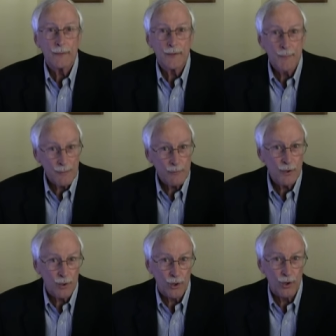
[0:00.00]
You may
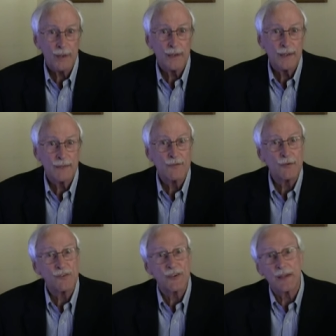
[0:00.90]
recall, if
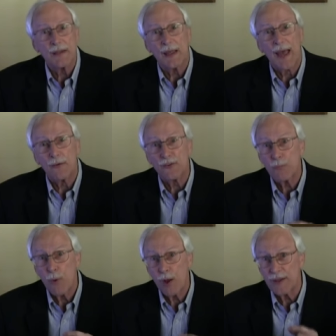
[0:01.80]
you've seen the How
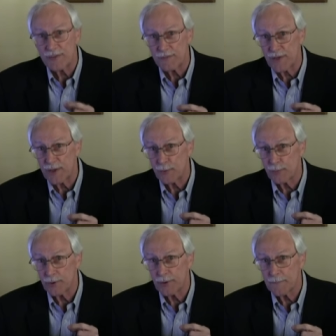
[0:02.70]
Small Is It? Video
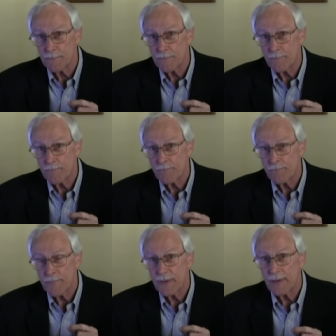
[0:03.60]
book,
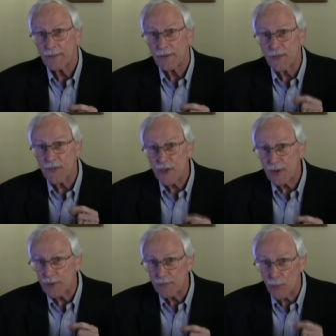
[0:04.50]
that the
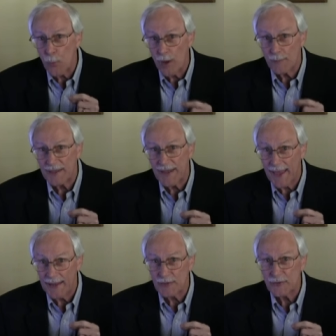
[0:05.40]
theory for quantum
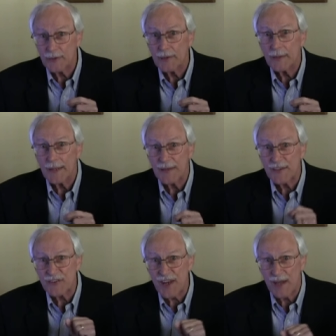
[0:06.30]
mechanics and
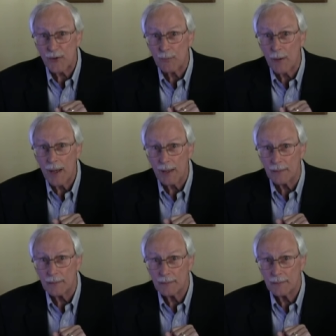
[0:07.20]
the standard
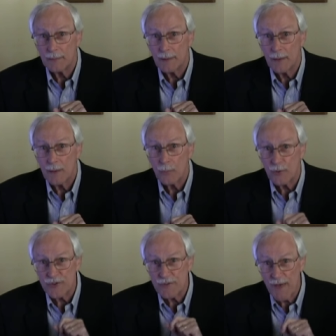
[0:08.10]
model
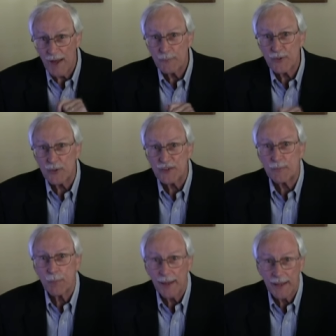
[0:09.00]
was developed to
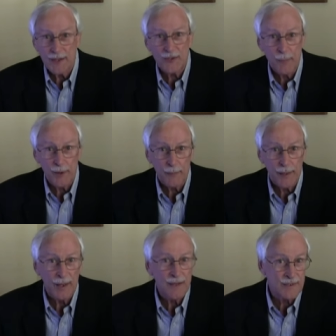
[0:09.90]
explain
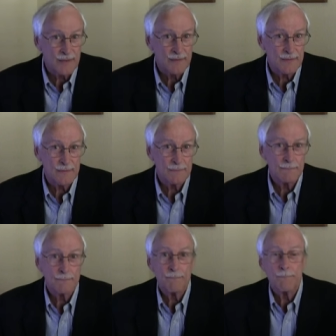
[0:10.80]
experimental evidence.
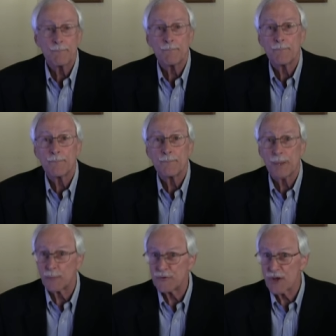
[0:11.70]

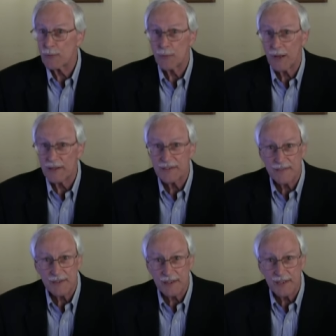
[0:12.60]
But with general
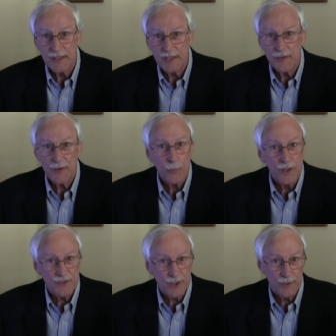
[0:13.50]
relativity, there
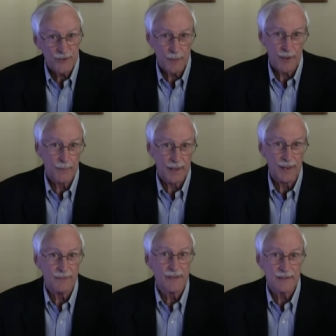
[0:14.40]
was no
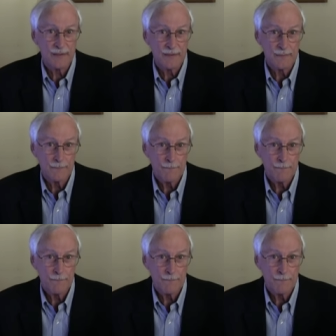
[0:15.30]
experimental evidence.